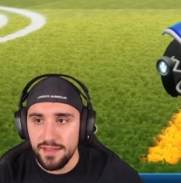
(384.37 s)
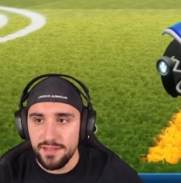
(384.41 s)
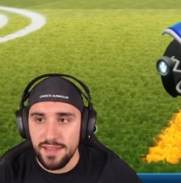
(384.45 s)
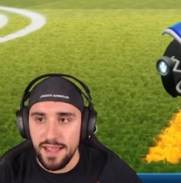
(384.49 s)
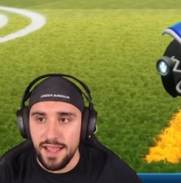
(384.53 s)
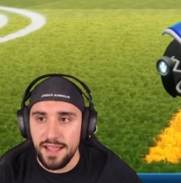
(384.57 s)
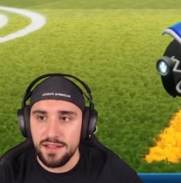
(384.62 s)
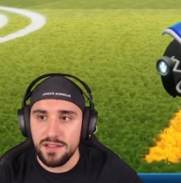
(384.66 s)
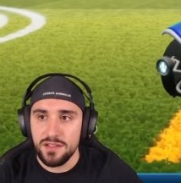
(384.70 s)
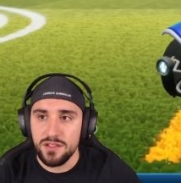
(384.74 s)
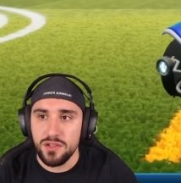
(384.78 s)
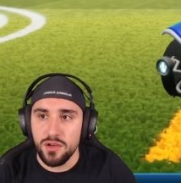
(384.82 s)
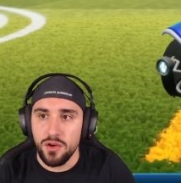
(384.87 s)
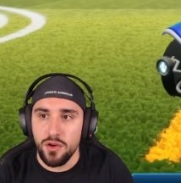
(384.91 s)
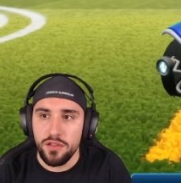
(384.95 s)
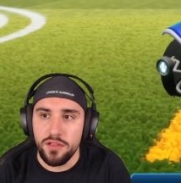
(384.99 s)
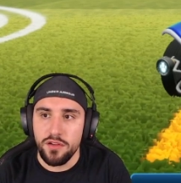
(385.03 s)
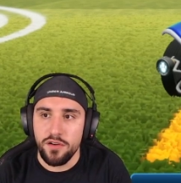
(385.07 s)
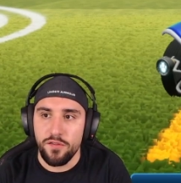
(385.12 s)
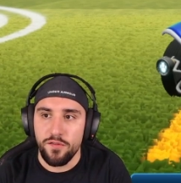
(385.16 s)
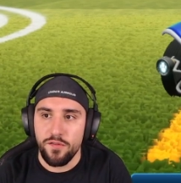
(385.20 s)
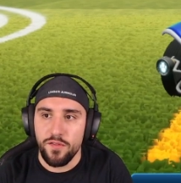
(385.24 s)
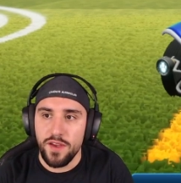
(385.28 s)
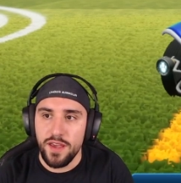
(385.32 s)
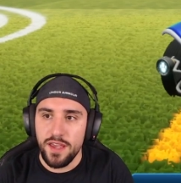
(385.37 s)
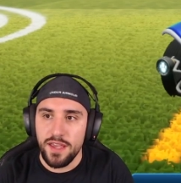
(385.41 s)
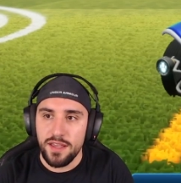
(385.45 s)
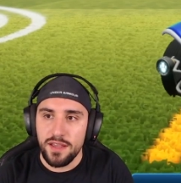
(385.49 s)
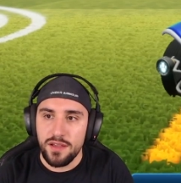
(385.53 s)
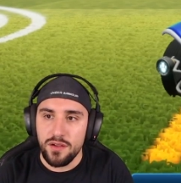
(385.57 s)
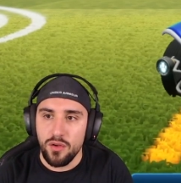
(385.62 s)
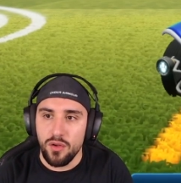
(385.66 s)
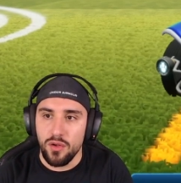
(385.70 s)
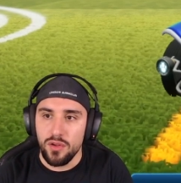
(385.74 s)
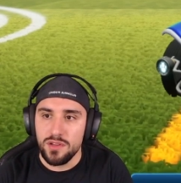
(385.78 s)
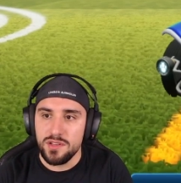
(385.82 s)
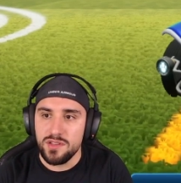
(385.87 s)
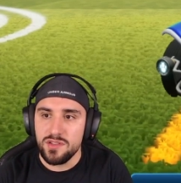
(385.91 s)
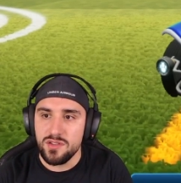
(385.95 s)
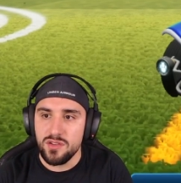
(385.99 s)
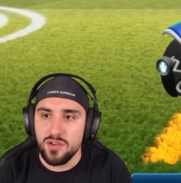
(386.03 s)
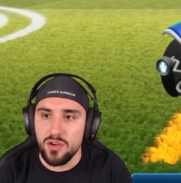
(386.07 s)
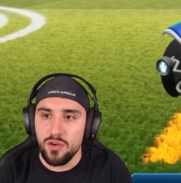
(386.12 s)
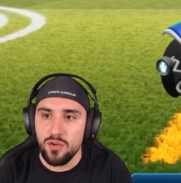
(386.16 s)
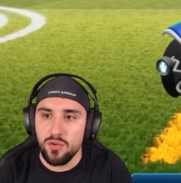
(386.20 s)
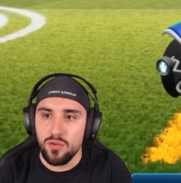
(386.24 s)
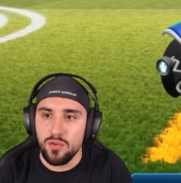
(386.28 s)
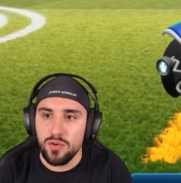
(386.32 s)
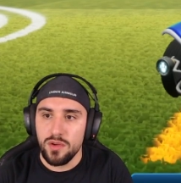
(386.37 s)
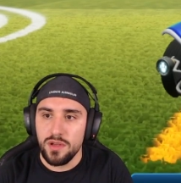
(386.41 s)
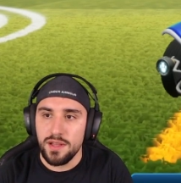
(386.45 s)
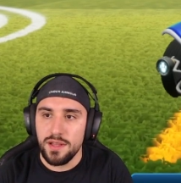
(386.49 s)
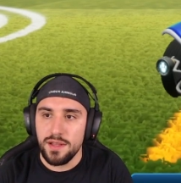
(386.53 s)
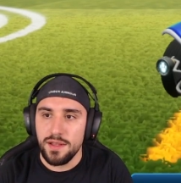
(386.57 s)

and then the other thing also